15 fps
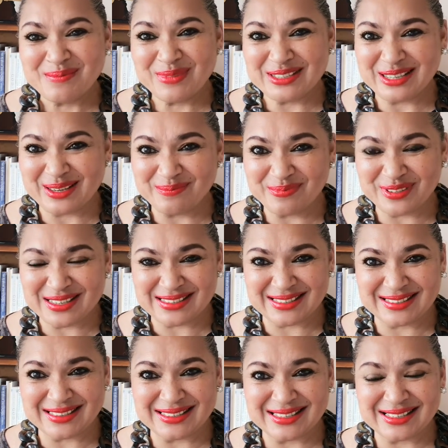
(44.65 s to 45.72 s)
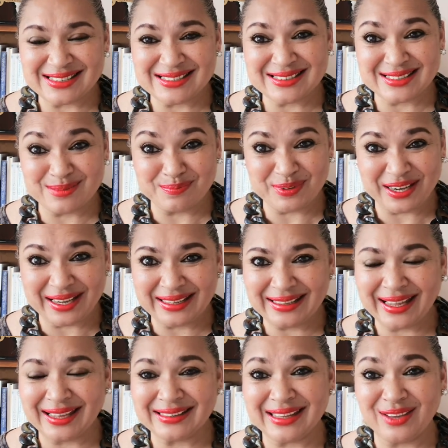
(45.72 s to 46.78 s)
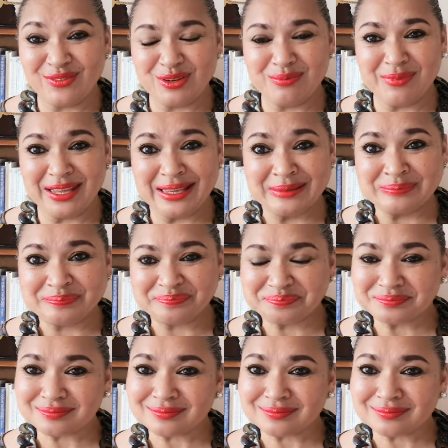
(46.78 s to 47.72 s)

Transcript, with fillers: Madame President Hester de Brain had given me